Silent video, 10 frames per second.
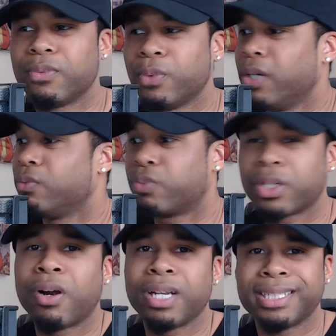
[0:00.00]
Well,
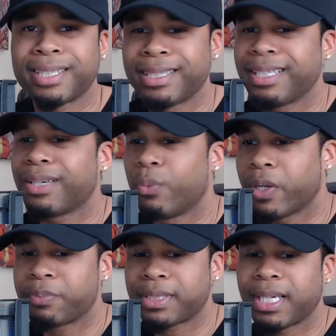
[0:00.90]
regardless, I think a
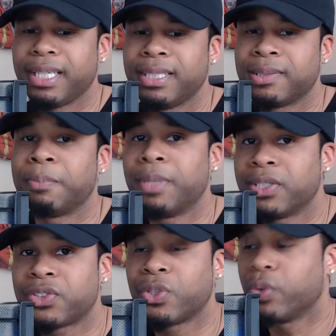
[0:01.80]
website is a
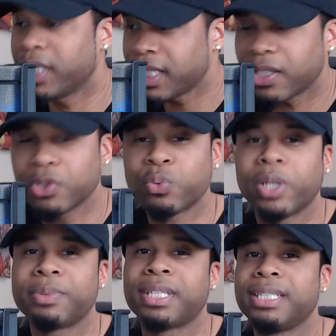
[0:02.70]
must. So get those
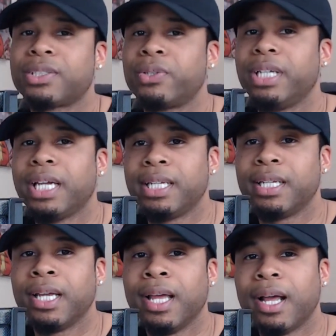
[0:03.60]
websites
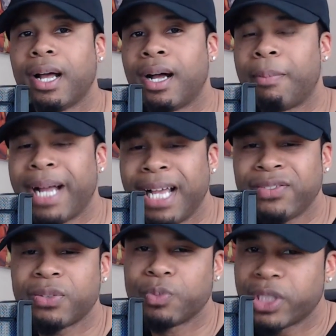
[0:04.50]
created. I have
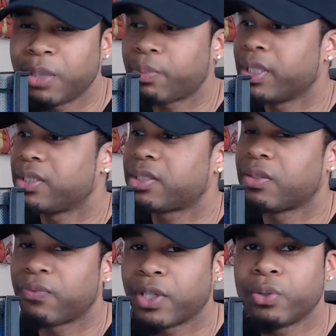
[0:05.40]
some templates
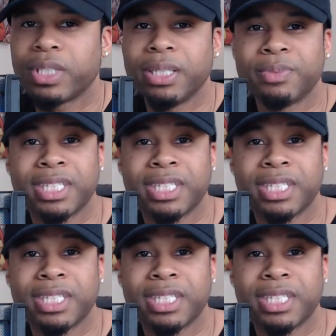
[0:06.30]
to flow themes.